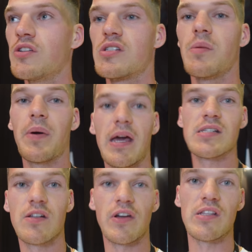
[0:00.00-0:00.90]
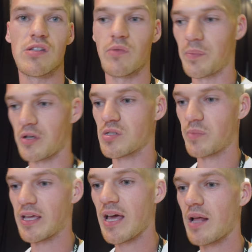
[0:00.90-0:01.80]
just the best events that we
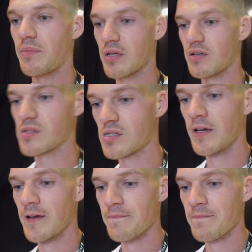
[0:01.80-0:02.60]
possibly can, because,